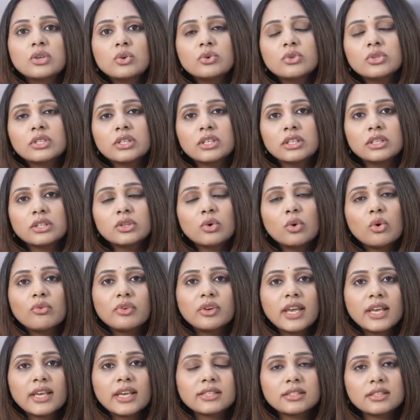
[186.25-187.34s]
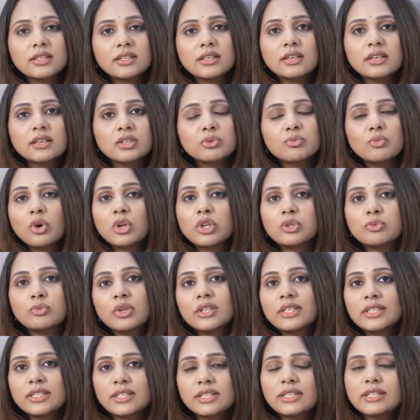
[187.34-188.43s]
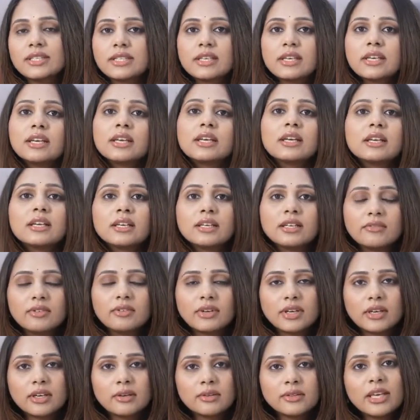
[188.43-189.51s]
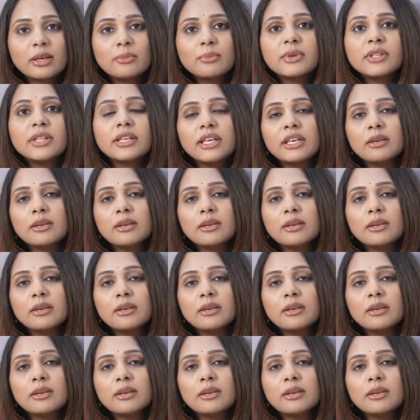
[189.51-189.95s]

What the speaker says: looks in the ovary as small cysts. Thereby the